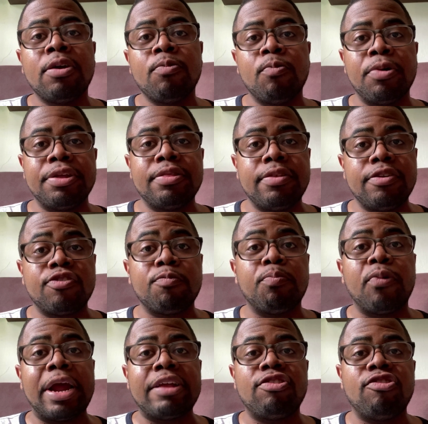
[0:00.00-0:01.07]
with these
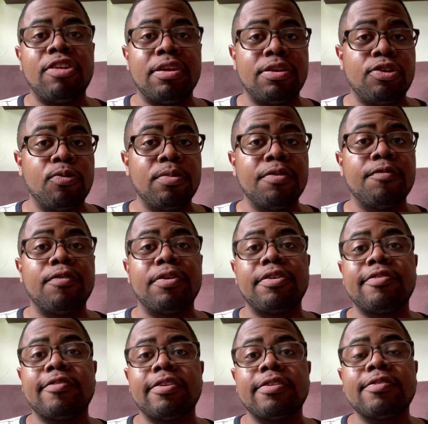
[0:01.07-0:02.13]
branching
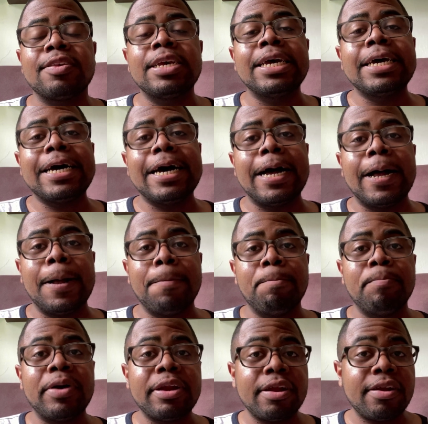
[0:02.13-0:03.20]
universes.
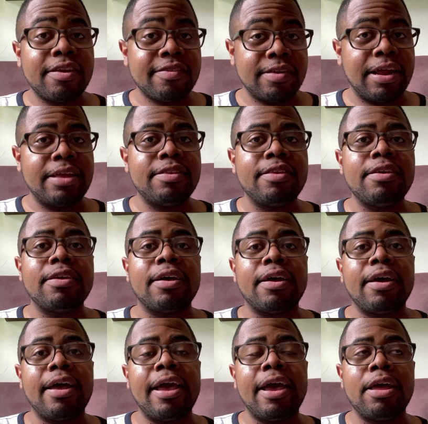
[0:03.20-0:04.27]
But it is an
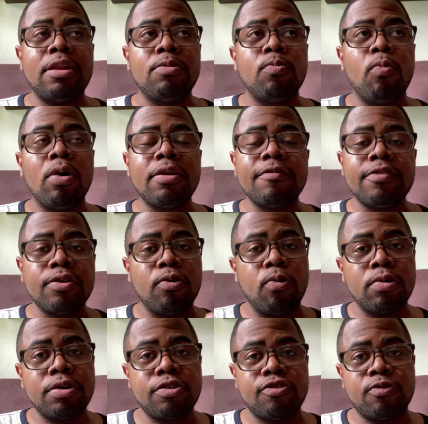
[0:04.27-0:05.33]
idea, and one of the
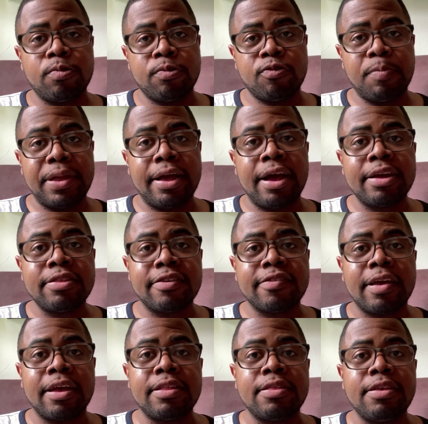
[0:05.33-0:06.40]
cornerstones behind this
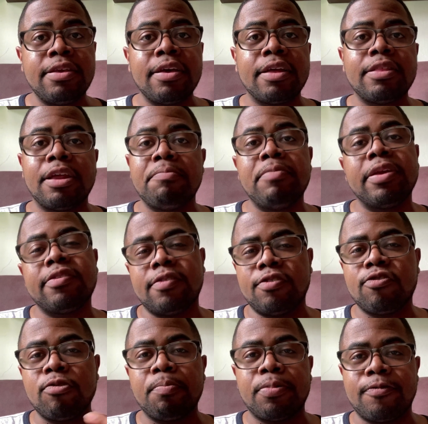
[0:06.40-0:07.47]
idea that makes it
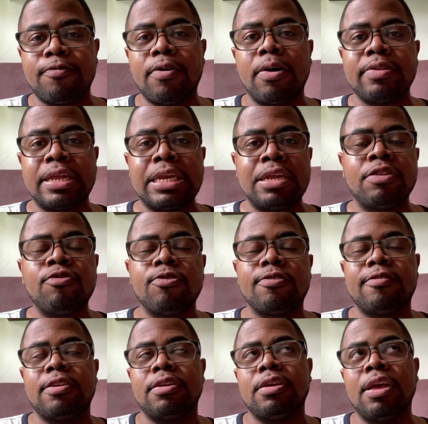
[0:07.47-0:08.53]
so profound and
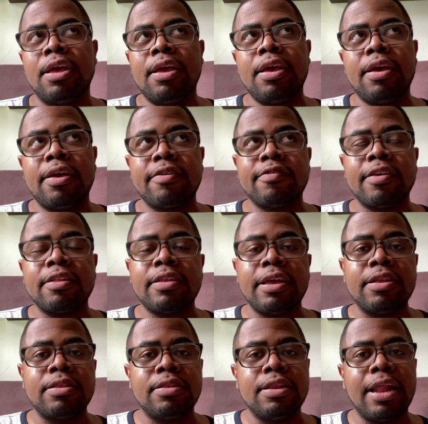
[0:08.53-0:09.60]
interesting is that
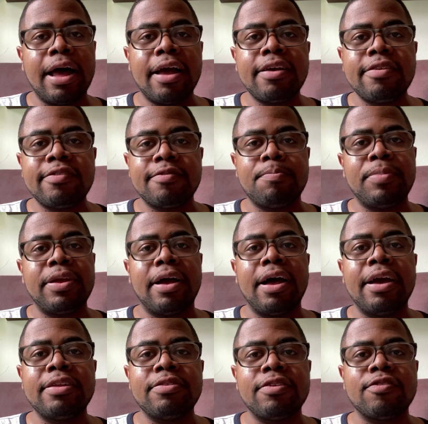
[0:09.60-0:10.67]
it lies
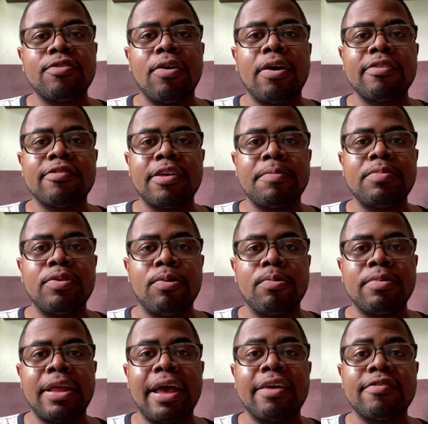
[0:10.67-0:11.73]
behind this concept
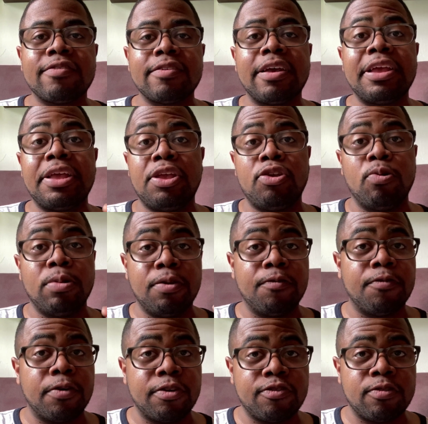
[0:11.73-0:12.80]
known as a
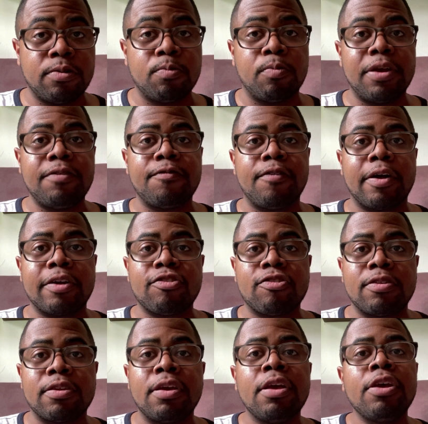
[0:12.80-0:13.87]
universal wave
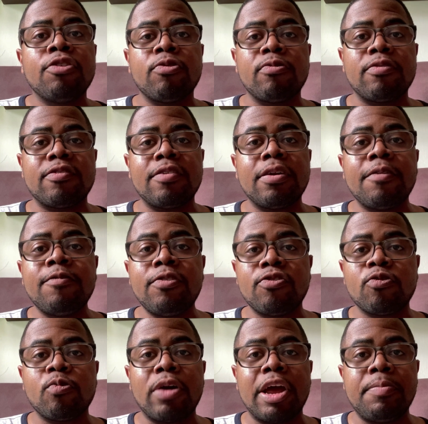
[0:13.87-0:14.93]
function. So instead of
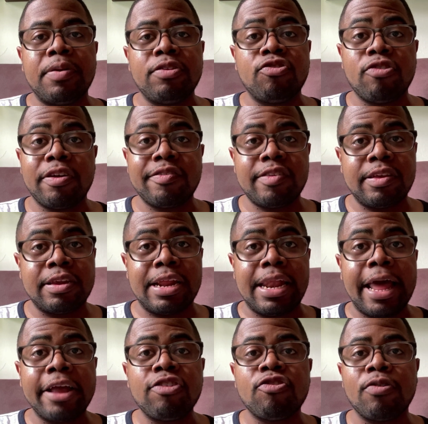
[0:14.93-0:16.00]
describing just an
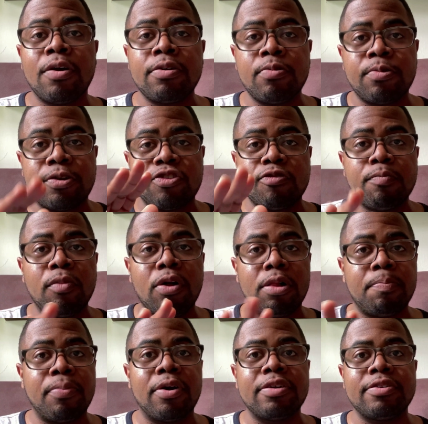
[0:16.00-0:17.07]
electron or a
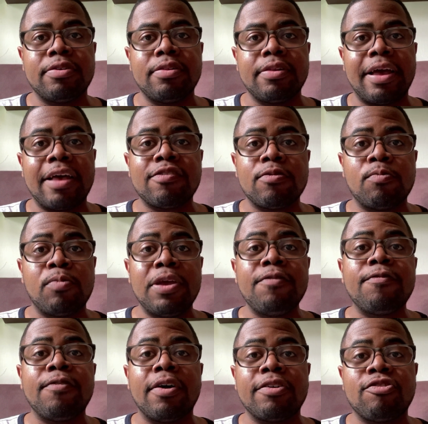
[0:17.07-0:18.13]
small particle as a
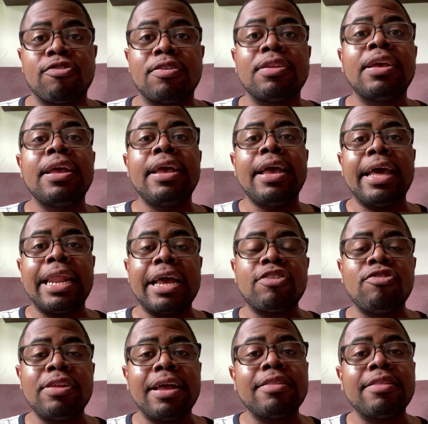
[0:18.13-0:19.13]
wave function, it actually